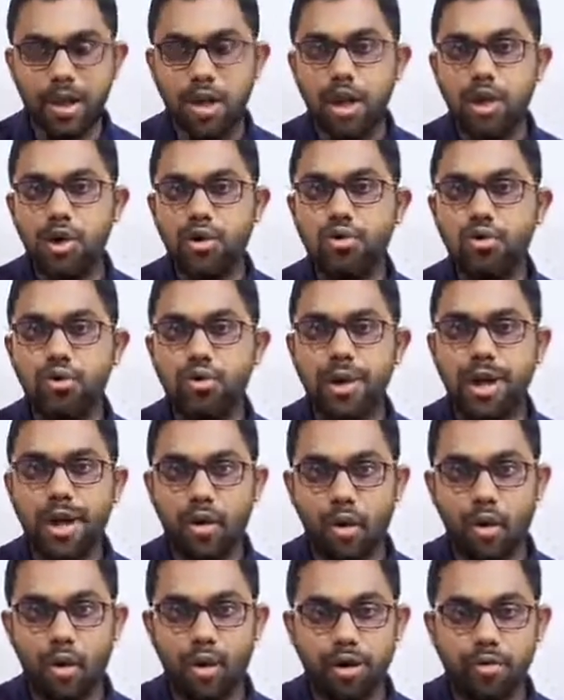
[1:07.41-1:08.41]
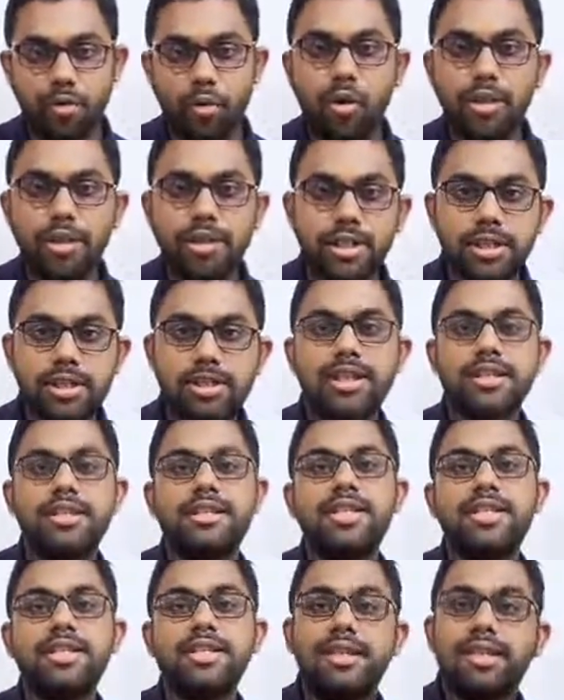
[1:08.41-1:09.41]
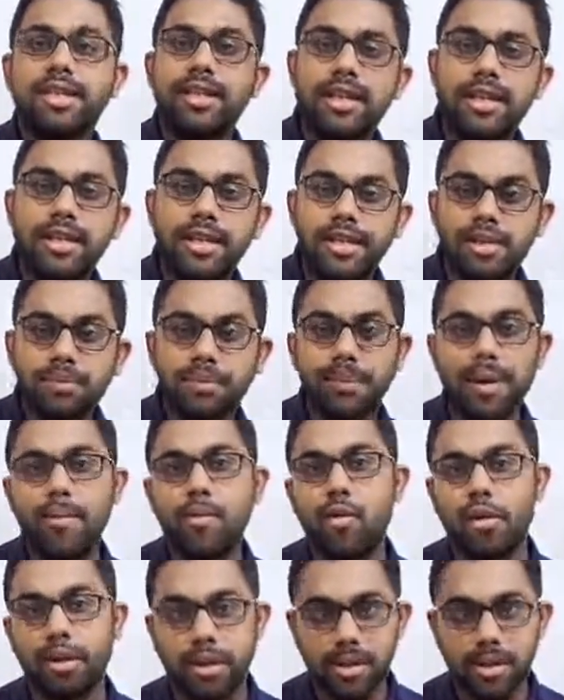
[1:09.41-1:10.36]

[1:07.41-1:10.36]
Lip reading: to record all this transaction in his memory.